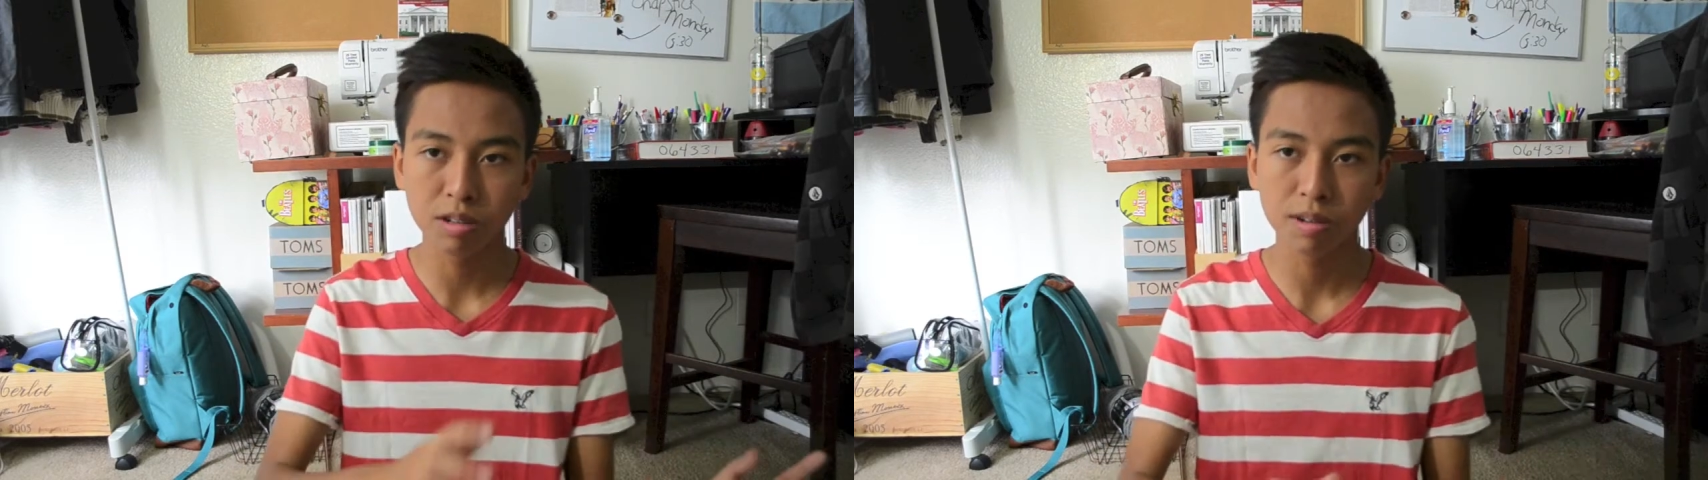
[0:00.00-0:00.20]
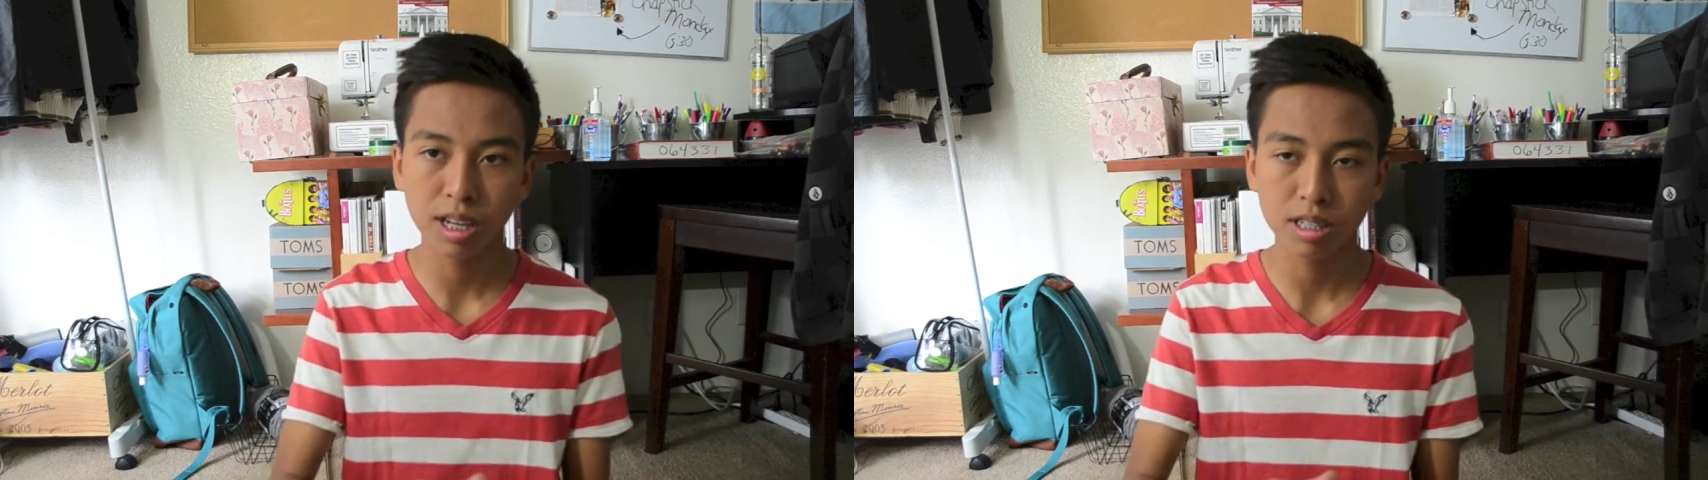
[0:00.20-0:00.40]

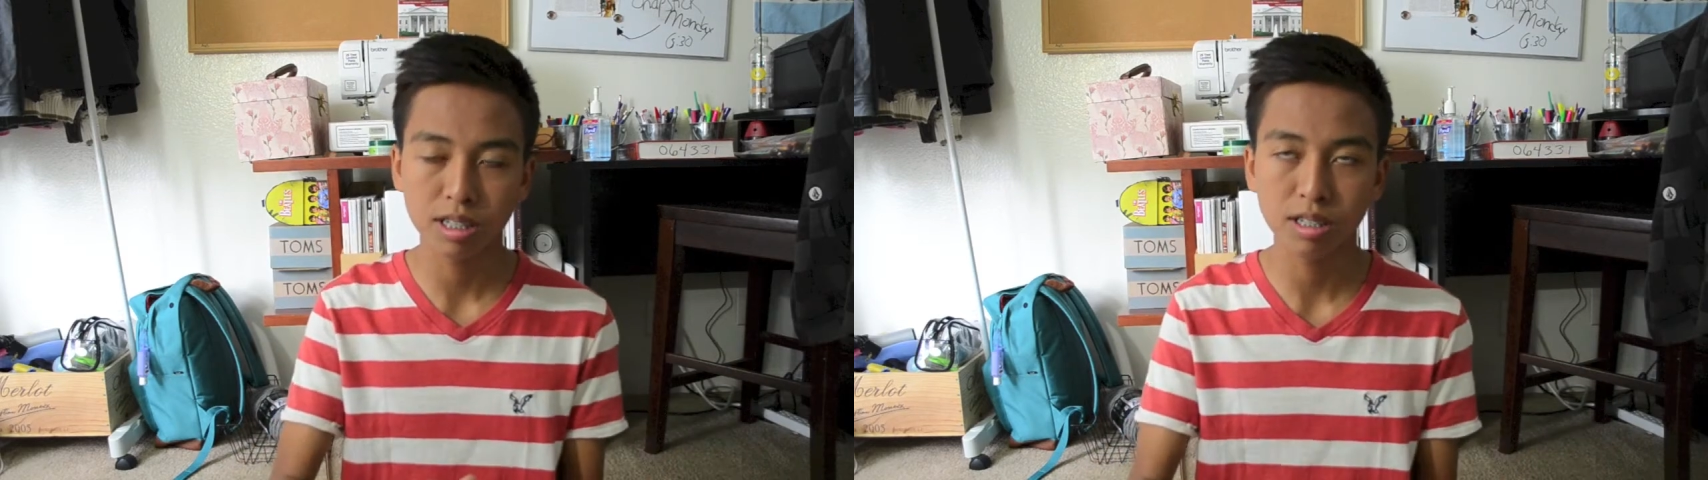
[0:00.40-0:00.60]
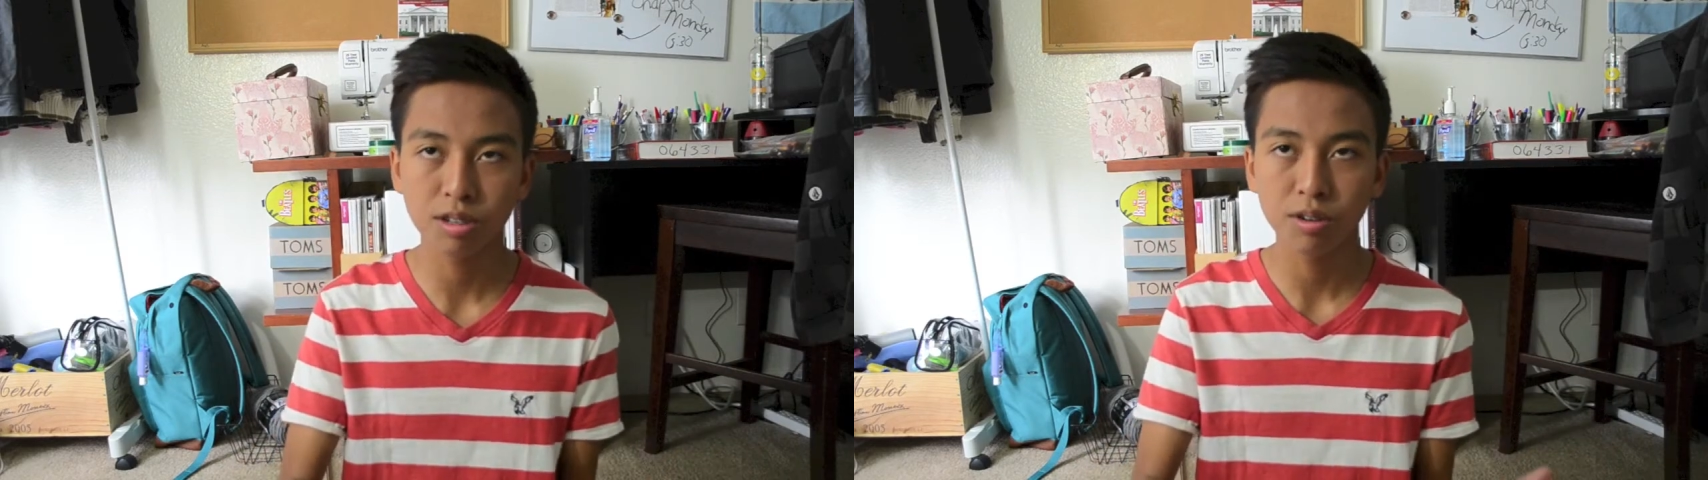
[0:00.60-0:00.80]
US
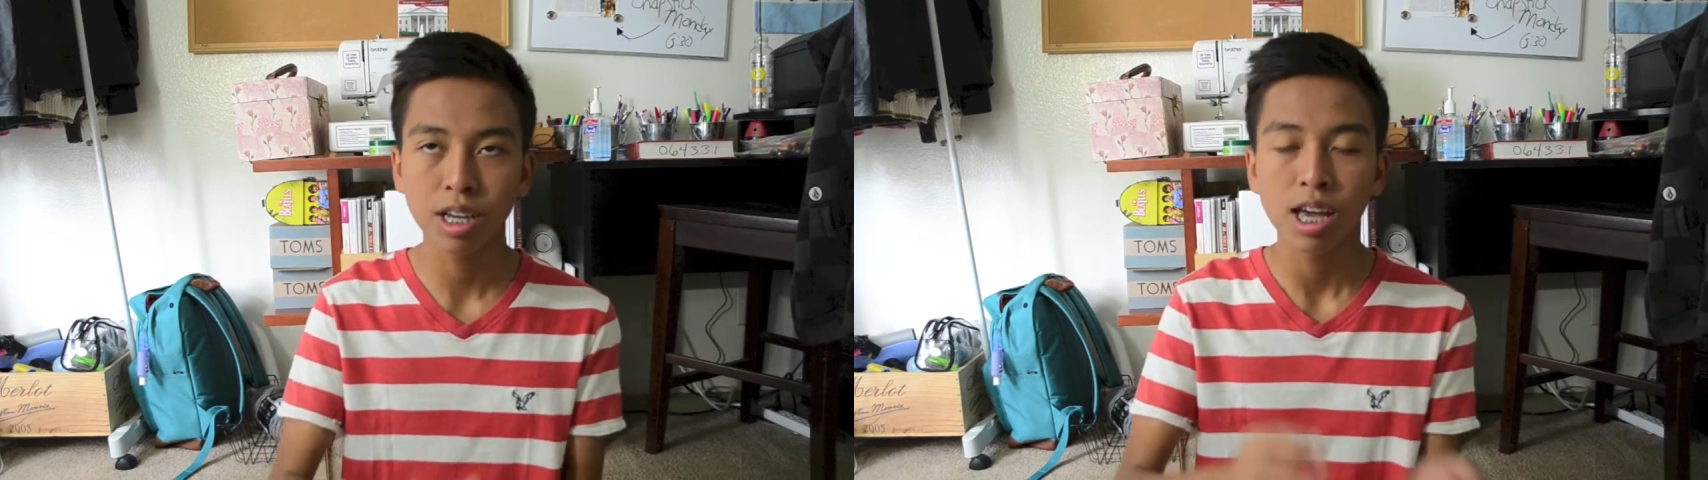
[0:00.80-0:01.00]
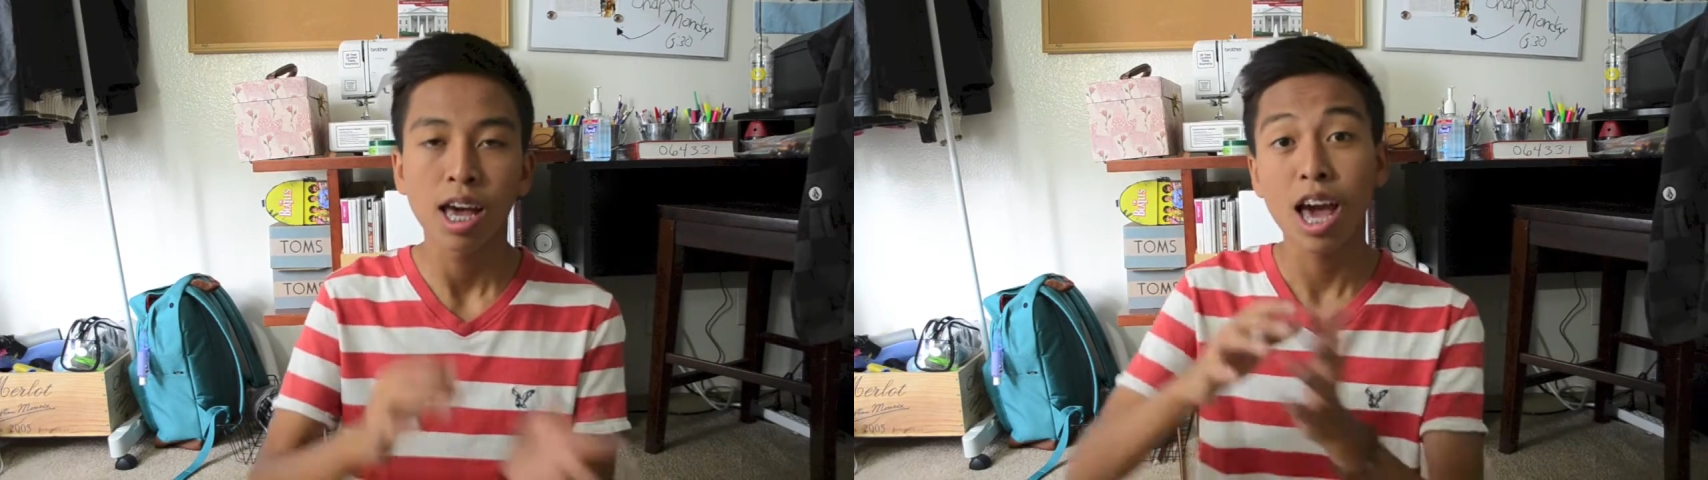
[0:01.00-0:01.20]
history
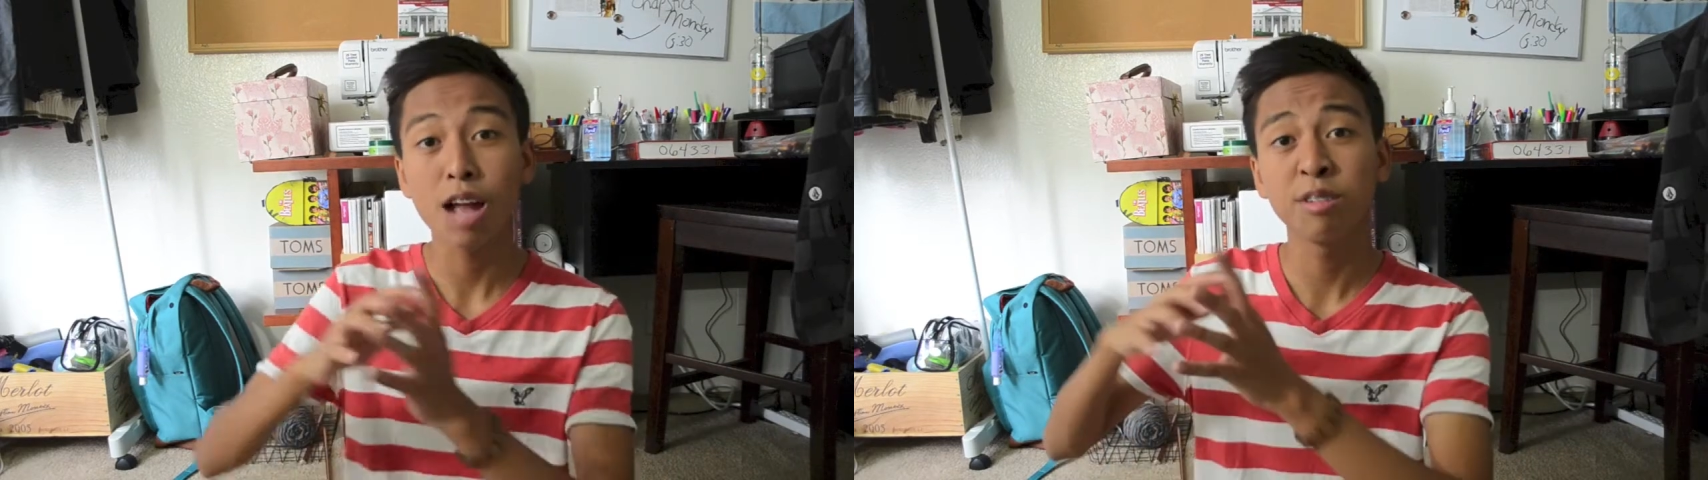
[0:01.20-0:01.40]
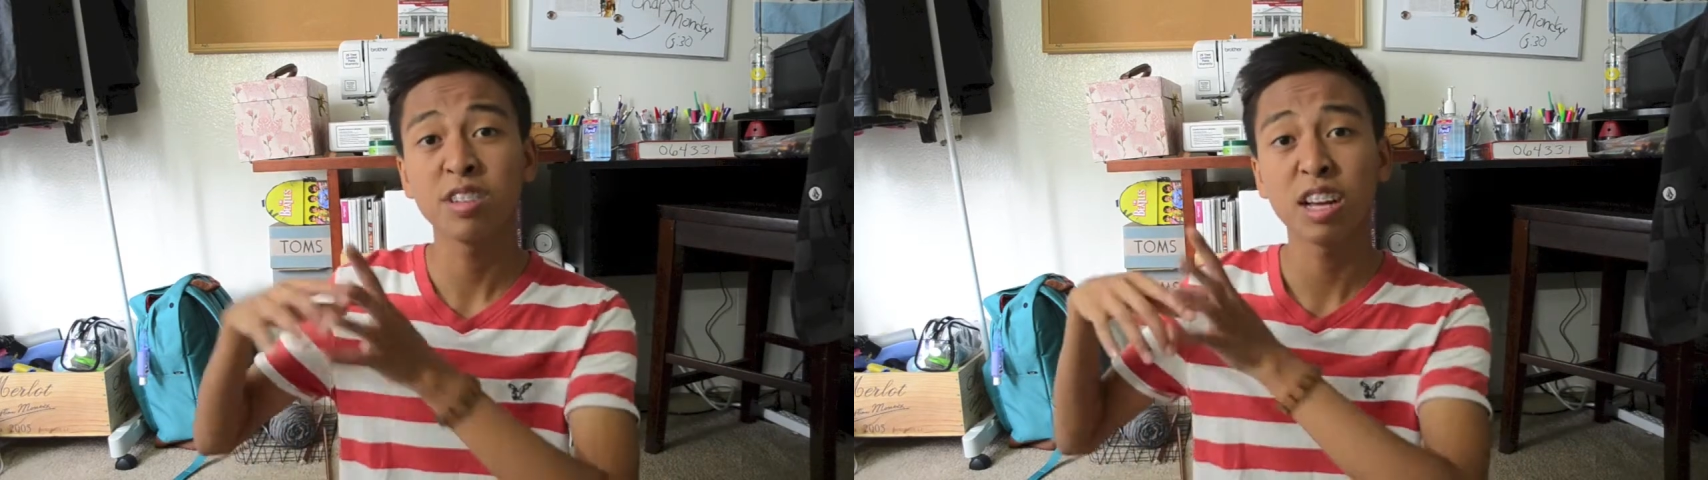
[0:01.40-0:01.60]

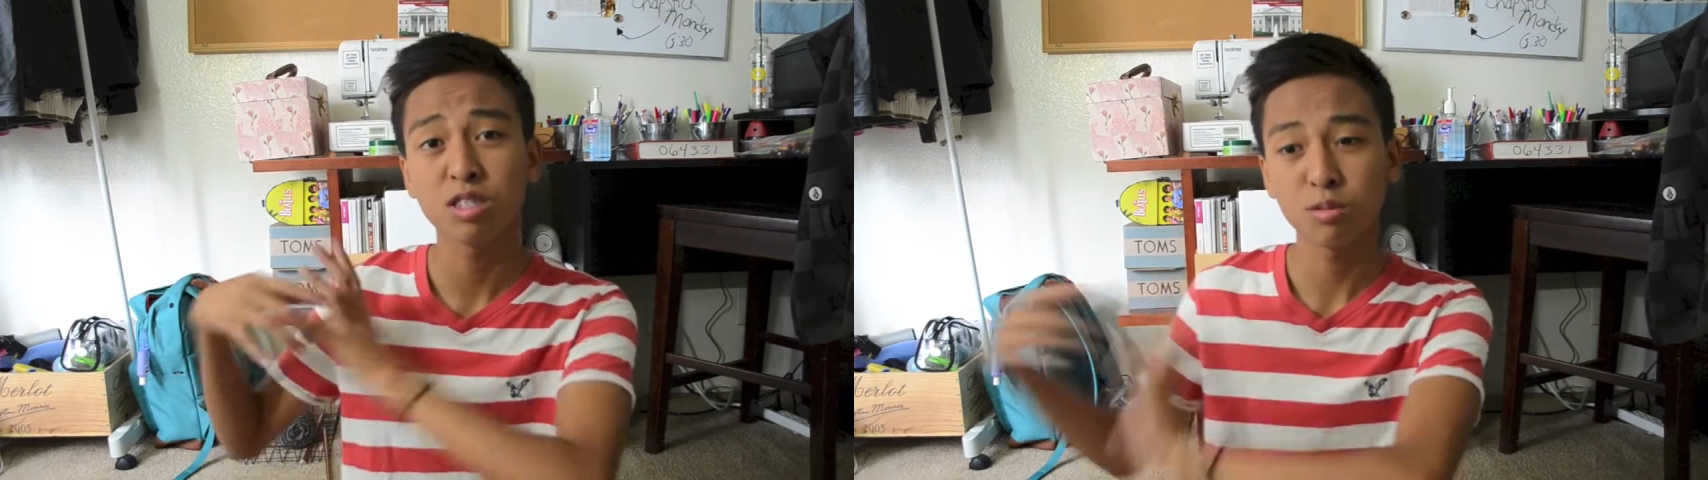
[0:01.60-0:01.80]
and moved on